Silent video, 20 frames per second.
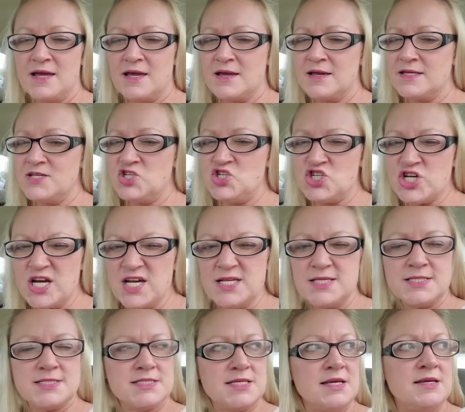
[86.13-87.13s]
it just
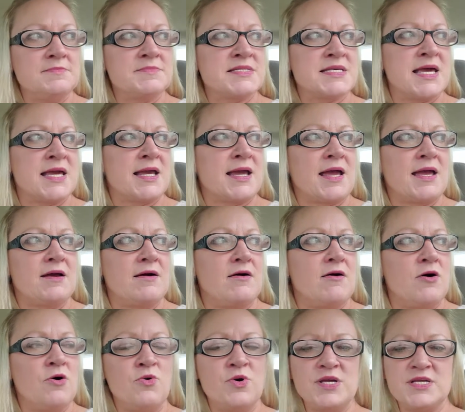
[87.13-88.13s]
seems like I
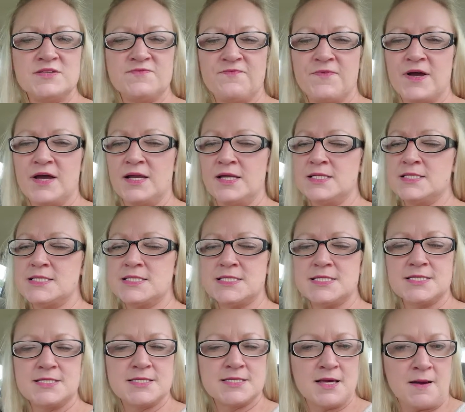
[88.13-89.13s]
always find
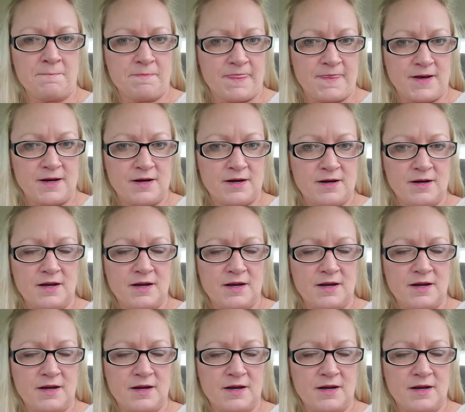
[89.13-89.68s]
something.